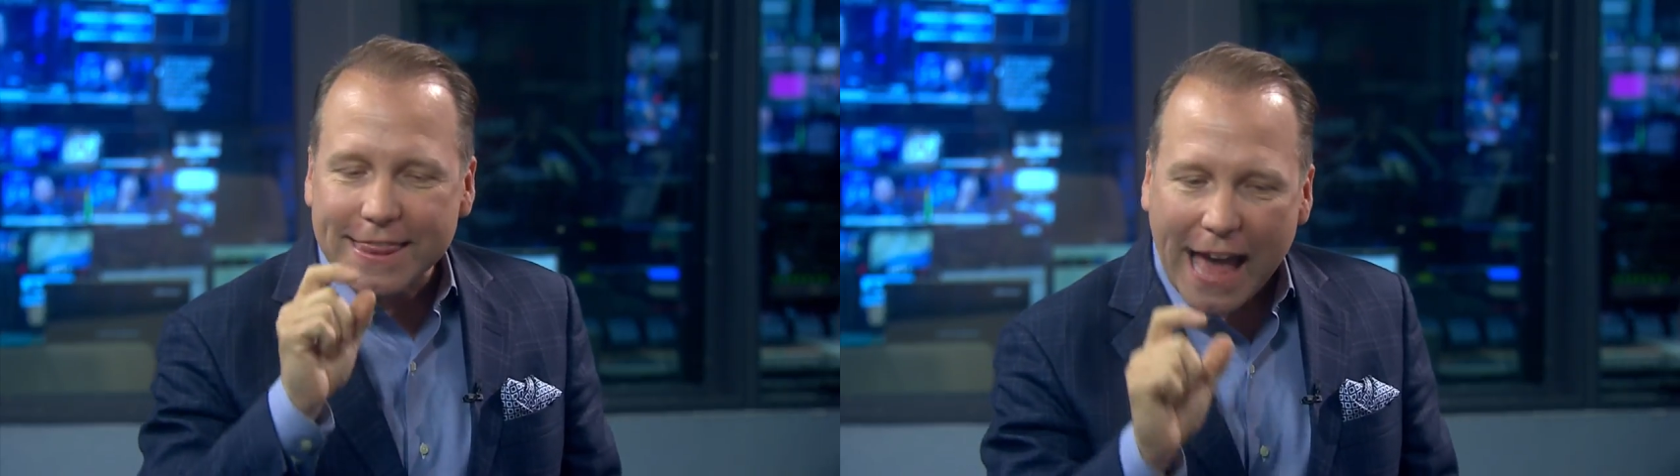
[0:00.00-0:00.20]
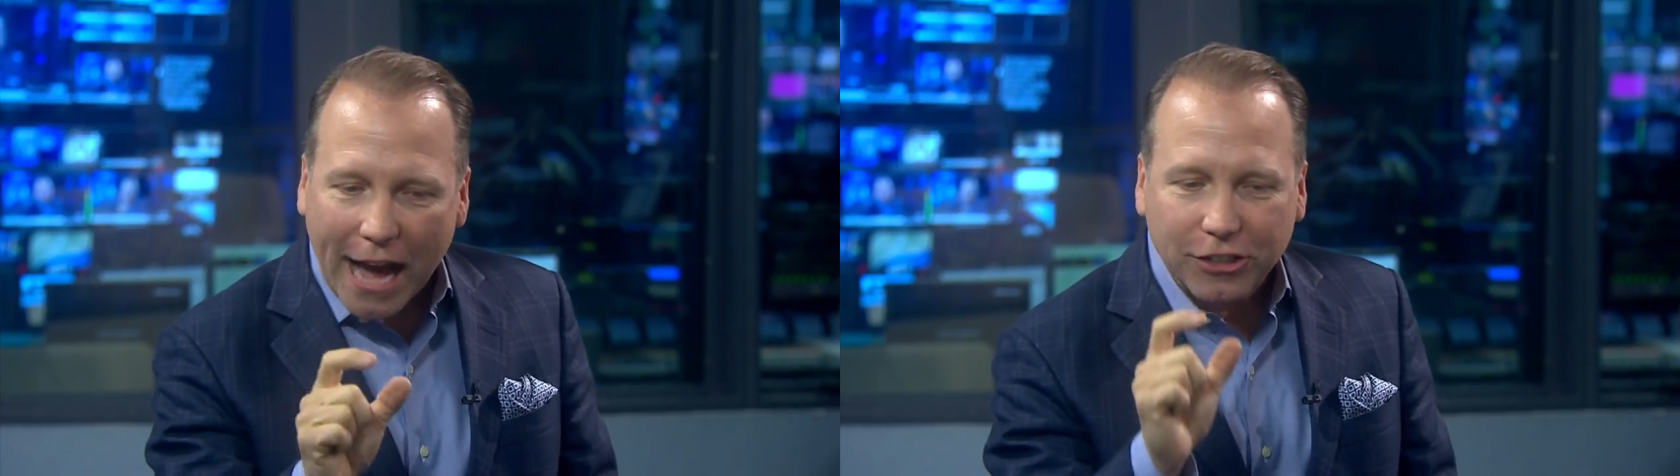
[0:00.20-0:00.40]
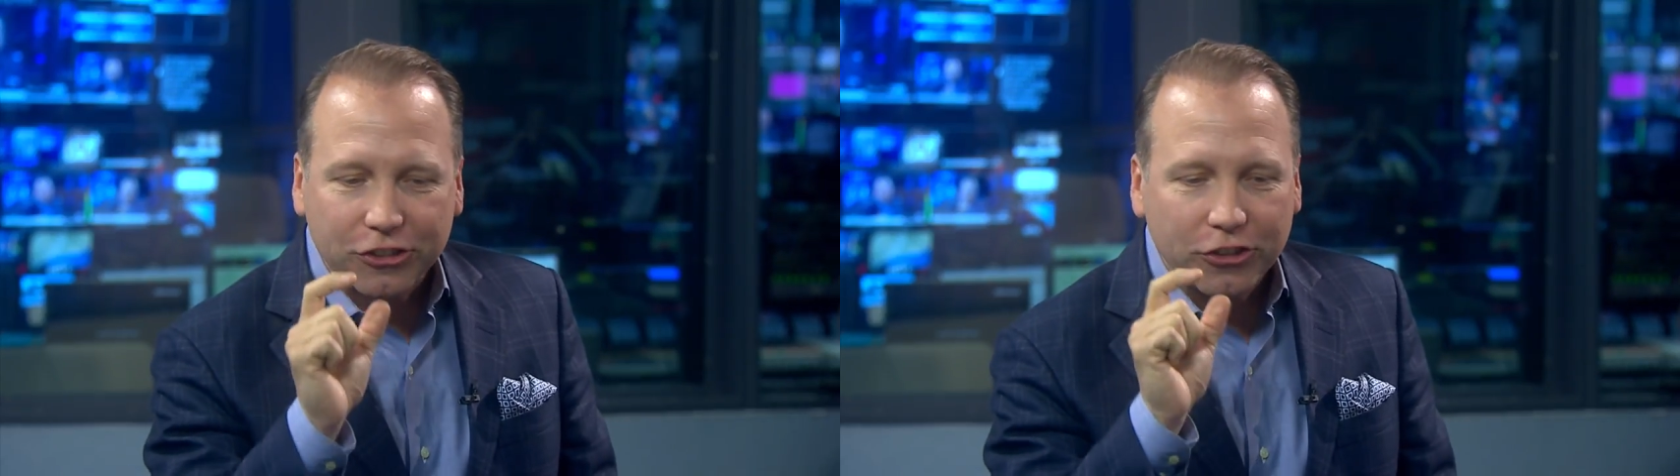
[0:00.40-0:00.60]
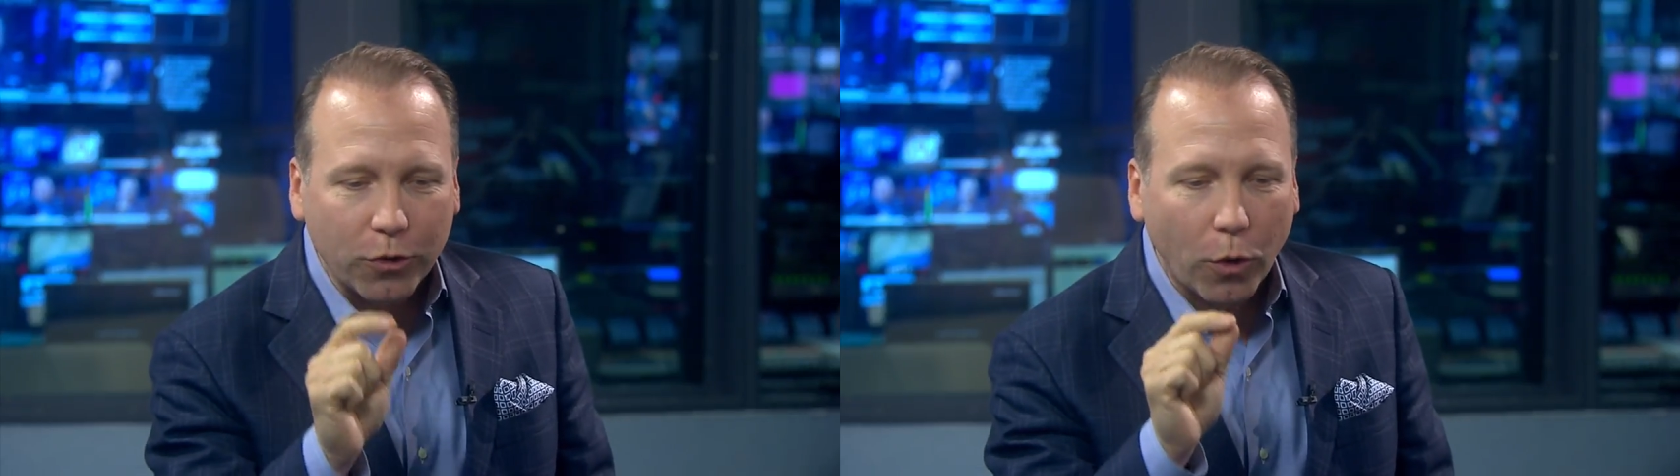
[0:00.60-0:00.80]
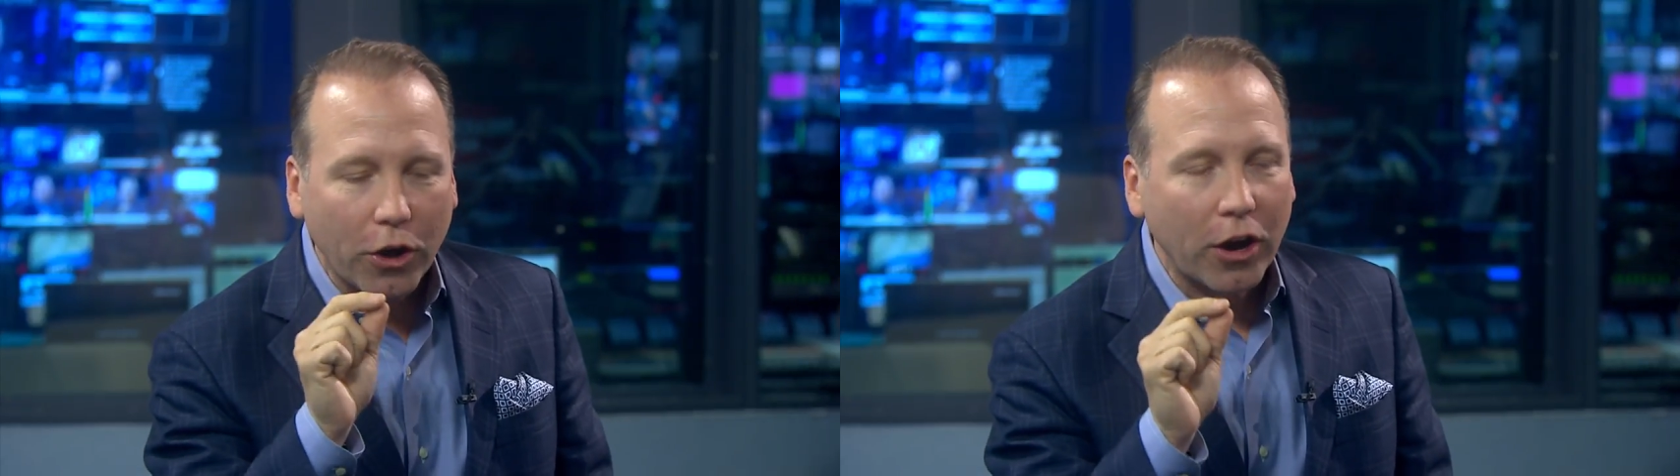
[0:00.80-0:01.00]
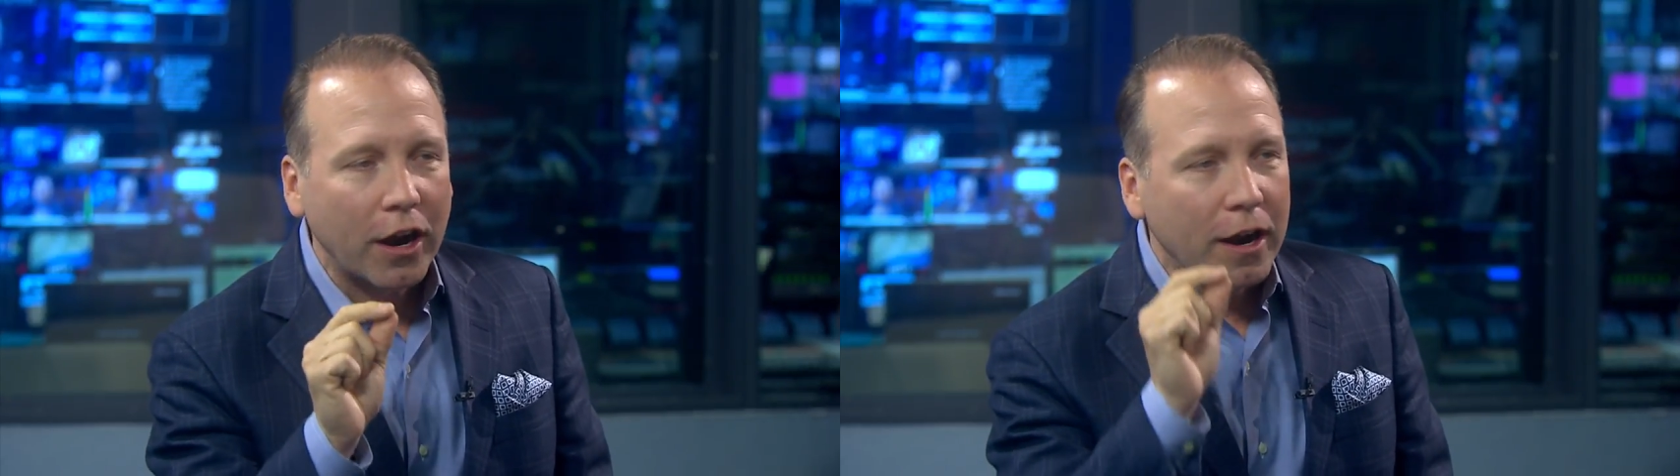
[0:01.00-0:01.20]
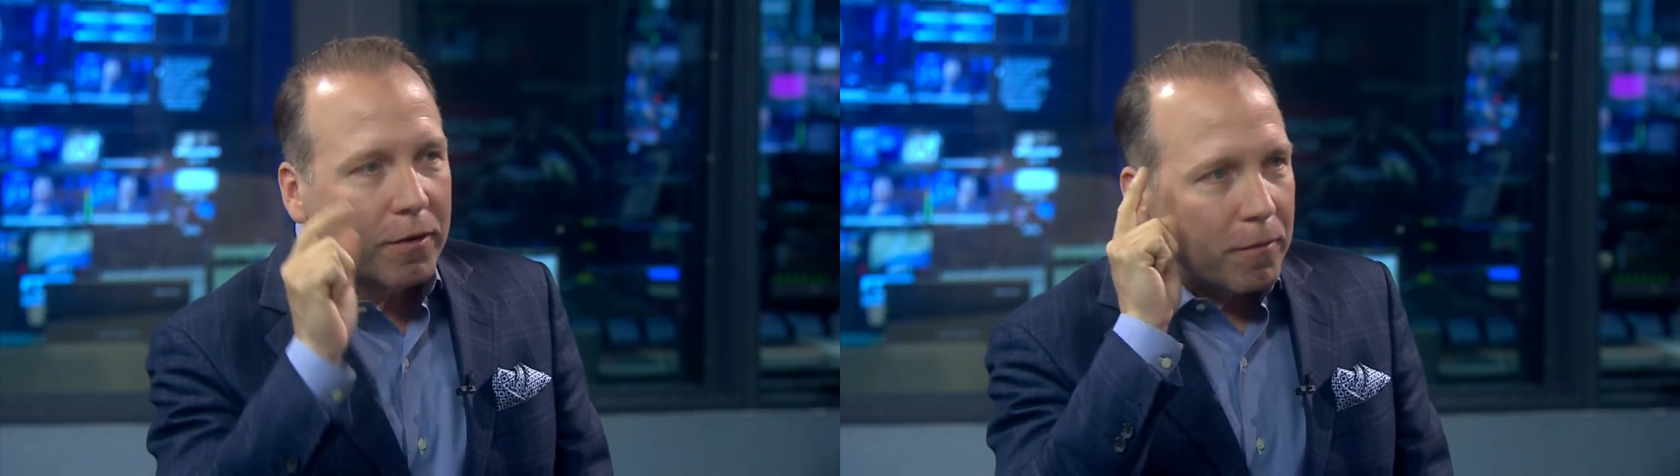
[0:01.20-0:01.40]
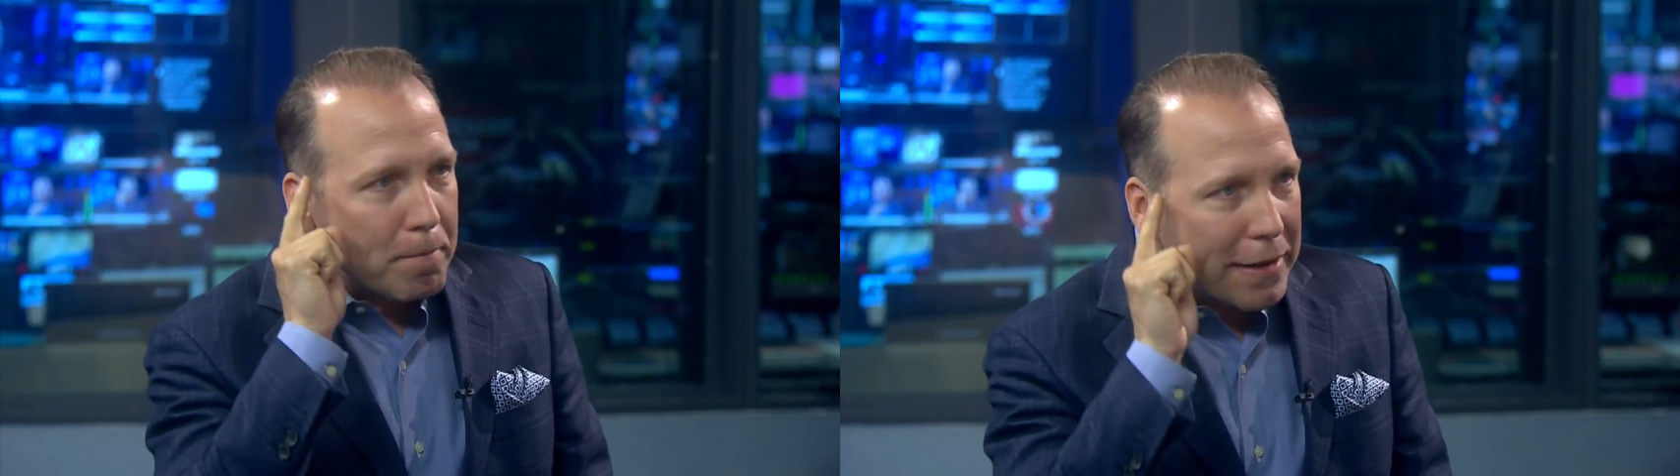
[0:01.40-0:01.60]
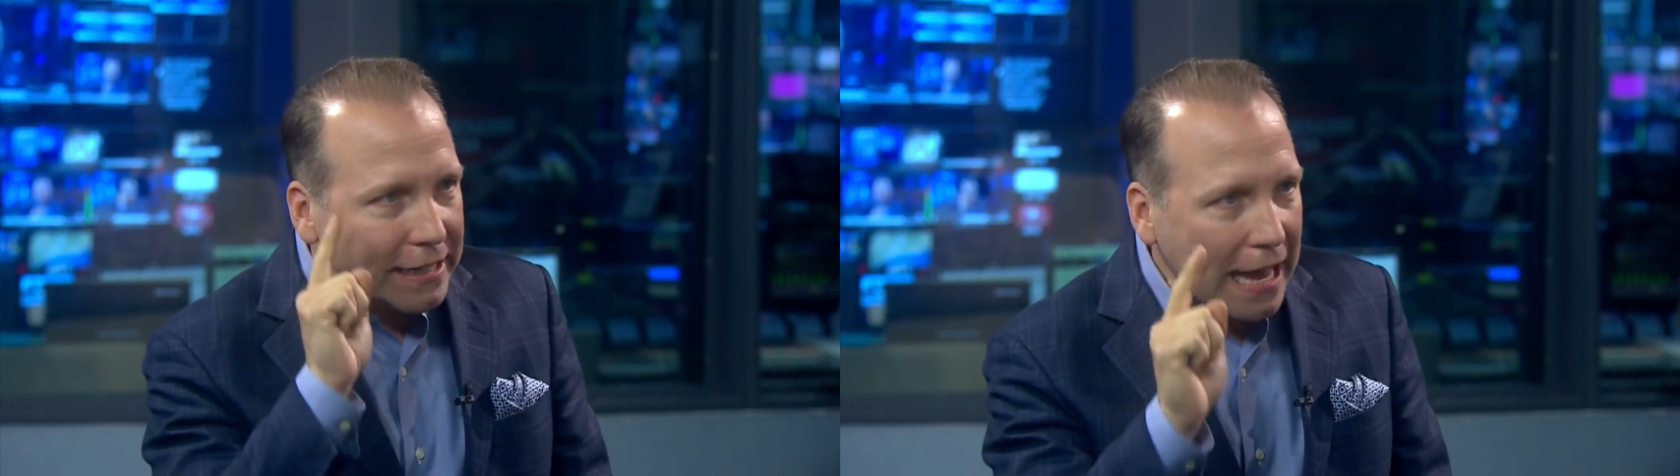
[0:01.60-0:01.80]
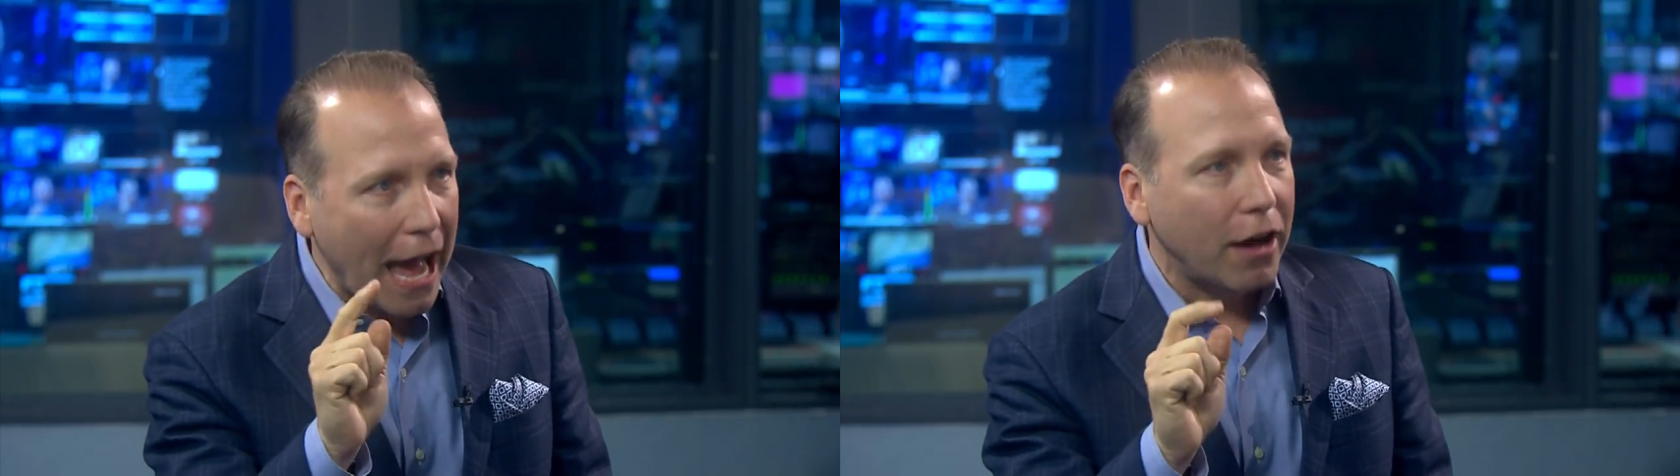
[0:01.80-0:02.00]
That's your
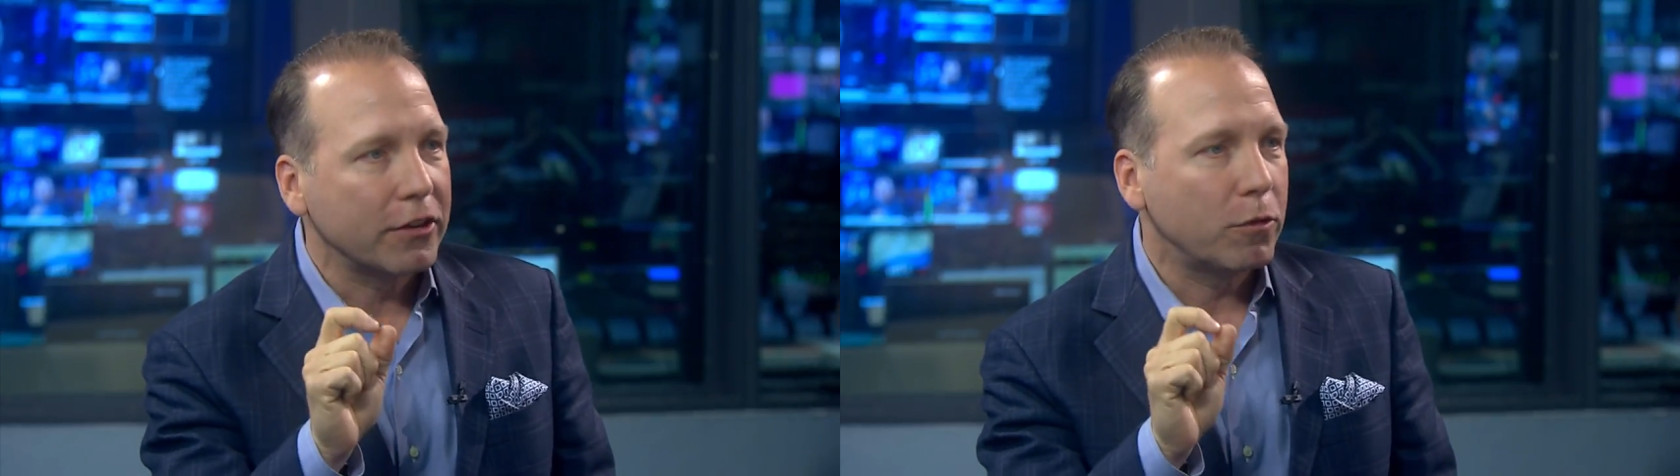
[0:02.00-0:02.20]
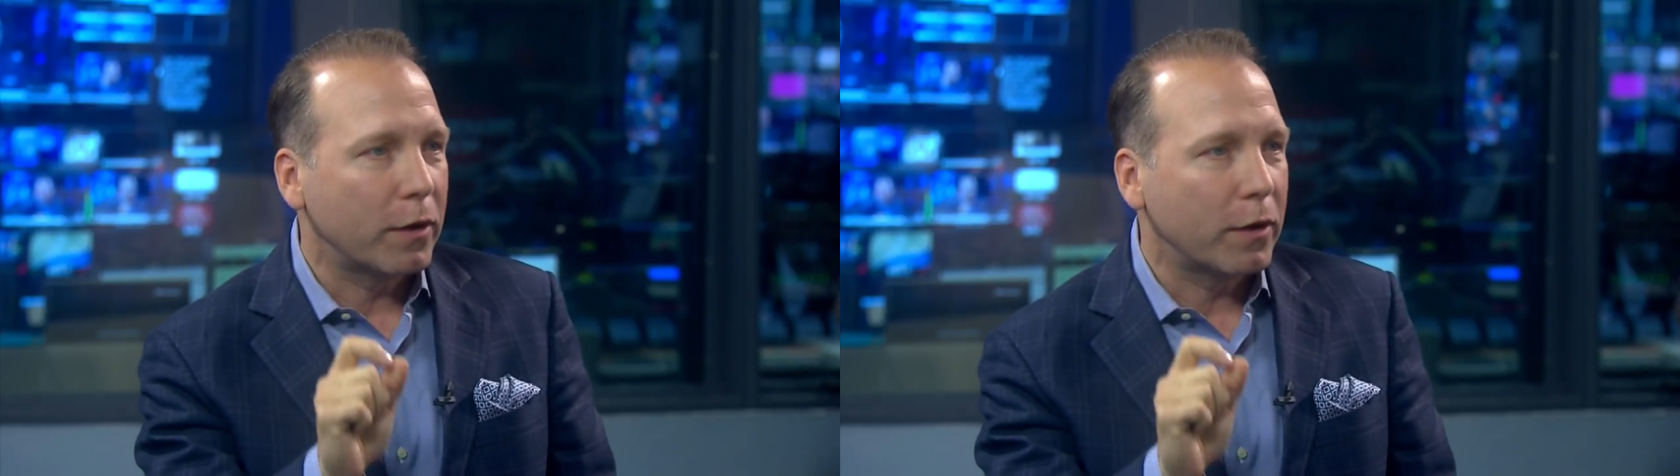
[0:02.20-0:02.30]
mentality